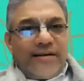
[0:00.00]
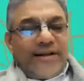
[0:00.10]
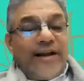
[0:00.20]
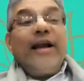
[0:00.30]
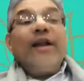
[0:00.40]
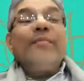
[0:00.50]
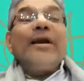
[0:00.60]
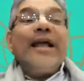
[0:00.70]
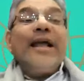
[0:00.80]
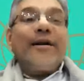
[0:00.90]
they need a
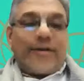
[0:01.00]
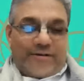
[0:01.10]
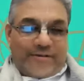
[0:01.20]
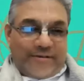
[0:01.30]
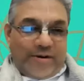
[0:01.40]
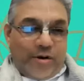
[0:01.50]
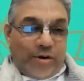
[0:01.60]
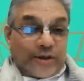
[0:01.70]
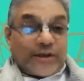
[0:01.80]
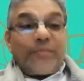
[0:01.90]
mediator
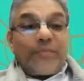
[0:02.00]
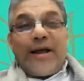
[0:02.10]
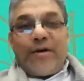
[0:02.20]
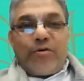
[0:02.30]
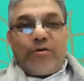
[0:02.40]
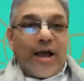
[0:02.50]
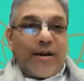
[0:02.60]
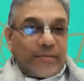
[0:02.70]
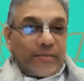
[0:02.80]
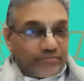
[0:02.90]
or somebody who
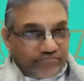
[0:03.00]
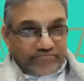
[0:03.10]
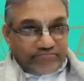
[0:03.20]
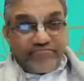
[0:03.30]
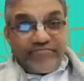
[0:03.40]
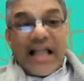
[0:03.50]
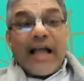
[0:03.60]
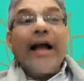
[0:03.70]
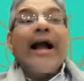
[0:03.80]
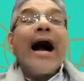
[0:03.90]
can
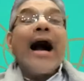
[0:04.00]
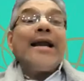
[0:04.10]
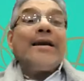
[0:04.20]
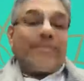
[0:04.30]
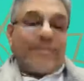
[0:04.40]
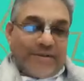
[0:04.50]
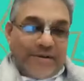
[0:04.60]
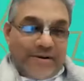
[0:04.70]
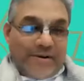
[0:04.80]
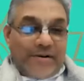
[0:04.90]
guide
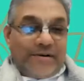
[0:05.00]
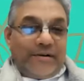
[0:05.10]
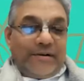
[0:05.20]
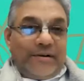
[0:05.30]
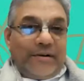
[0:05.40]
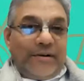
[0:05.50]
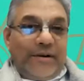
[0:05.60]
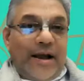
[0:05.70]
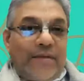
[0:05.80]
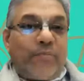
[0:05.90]

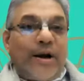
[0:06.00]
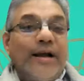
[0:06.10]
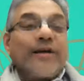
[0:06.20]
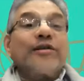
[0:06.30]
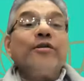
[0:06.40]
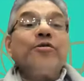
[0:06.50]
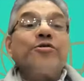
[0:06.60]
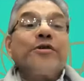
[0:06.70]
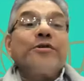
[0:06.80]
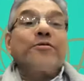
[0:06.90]
and bring a
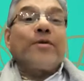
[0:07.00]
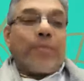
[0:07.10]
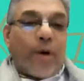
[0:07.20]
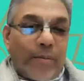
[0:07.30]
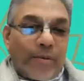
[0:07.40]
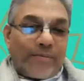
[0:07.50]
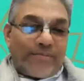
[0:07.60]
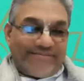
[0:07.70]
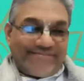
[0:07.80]
solution to the problem.